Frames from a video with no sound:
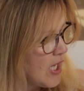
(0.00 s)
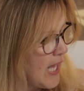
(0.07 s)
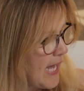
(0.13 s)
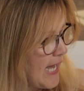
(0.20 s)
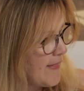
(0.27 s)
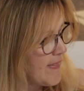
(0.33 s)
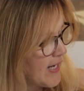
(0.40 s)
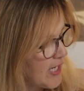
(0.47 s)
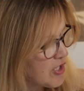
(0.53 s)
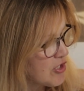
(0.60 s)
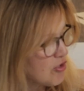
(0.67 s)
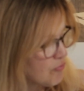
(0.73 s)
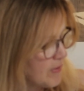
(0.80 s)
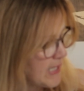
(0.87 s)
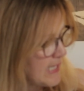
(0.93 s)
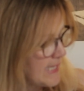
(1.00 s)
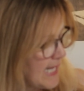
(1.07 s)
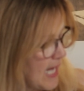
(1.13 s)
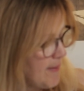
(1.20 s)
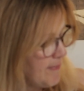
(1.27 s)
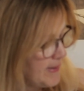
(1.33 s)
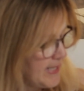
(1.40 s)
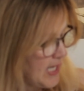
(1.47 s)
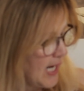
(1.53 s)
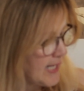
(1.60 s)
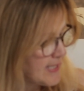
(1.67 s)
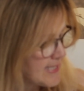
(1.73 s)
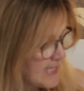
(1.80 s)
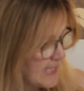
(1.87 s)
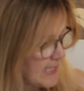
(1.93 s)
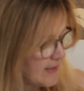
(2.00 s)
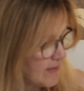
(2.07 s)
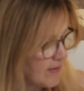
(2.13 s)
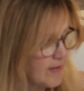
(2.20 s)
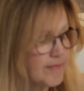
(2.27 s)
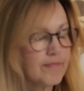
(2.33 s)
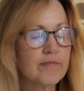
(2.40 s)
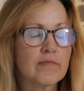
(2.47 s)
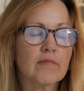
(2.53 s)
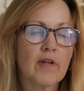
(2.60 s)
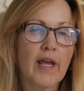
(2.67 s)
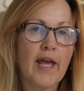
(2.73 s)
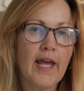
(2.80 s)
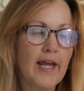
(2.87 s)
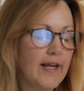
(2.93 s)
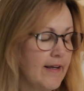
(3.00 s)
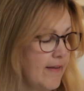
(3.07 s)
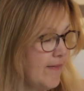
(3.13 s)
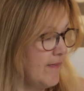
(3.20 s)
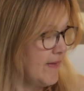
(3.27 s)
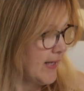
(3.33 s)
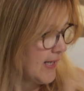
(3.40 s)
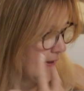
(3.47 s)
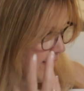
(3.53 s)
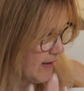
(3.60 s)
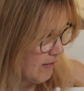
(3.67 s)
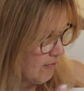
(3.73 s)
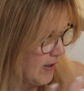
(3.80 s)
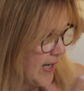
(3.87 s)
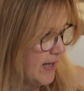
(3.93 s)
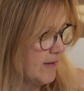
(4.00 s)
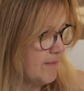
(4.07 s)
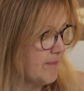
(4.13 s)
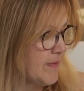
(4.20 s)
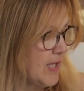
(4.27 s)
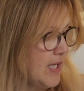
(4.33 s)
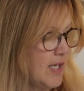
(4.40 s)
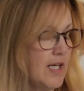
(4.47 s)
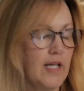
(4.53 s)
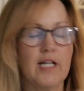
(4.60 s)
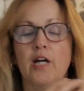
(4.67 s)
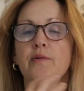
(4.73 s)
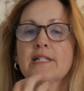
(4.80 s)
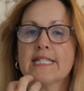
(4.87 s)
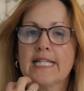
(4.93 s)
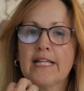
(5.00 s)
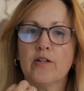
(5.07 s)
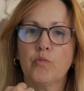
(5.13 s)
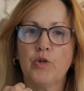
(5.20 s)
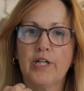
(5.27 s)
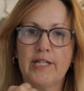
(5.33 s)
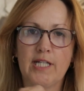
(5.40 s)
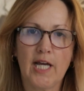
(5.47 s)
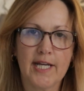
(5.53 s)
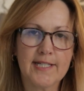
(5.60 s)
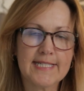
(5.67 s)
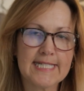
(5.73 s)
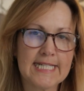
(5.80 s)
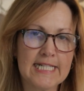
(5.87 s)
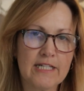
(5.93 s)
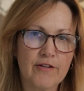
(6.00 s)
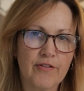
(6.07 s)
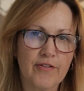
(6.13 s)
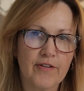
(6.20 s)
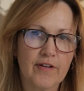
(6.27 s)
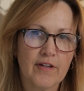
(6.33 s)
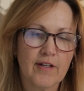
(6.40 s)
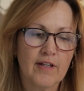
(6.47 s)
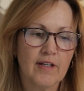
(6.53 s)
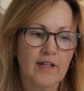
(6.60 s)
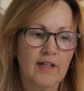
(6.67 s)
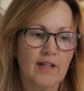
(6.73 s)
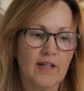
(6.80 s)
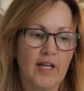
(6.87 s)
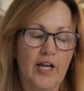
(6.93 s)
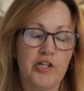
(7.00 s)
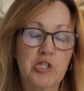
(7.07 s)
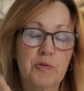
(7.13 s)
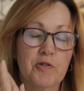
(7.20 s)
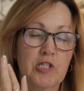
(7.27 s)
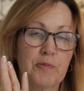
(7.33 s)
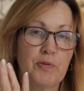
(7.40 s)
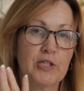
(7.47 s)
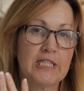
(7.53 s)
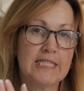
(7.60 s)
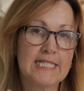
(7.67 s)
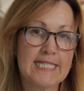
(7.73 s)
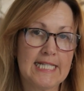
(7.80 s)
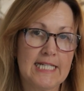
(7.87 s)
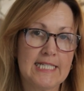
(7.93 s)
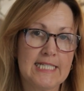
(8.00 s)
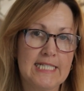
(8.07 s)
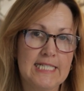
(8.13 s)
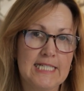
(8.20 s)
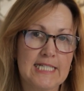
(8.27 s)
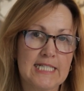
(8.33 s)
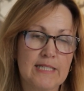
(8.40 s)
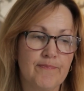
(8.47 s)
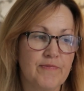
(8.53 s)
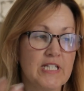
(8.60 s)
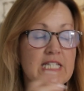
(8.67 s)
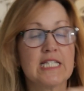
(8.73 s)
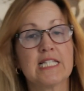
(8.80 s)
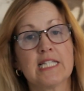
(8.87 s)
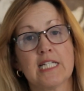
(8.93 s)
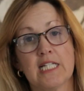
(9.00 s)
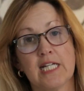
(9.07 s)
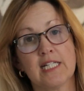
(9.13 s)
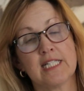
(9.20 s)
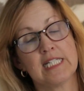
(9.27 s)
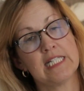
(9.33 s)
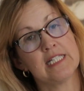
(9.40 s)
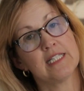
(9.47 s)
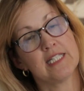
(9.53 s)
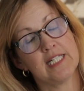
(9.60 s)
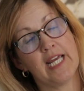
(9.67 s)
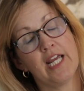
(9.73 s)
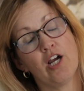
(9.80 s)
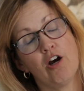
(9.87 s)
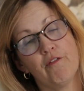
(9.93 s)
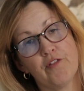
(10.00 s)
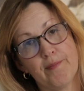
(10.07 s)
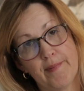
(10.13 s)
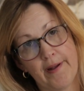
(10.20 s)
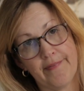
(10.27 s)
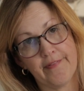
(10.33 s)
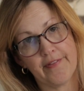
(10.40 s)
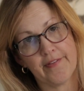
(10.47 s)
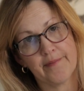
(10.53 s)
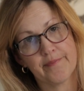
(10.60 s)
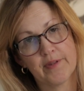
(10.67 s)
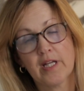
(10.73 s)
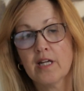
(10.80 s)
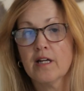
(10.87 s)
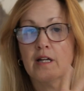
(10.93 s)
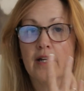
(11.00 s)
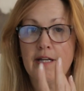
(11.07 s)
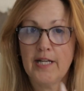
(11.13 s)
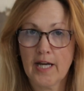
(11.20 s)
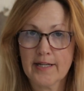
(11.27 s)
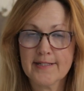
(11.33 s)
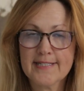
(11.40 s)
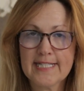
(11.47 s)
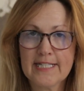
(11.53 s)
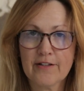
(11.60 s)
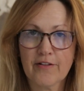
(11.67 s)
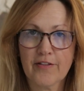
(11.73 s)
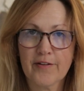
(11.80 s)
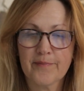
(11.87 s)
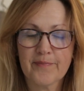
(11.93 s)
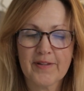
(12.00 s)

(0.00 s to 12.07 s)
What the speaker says: And then I just read them 19th, okay? And then they get that right. And I would say the word 19th, and you're supposed to put it in a sentence. This is the 19th day of the month, 19th.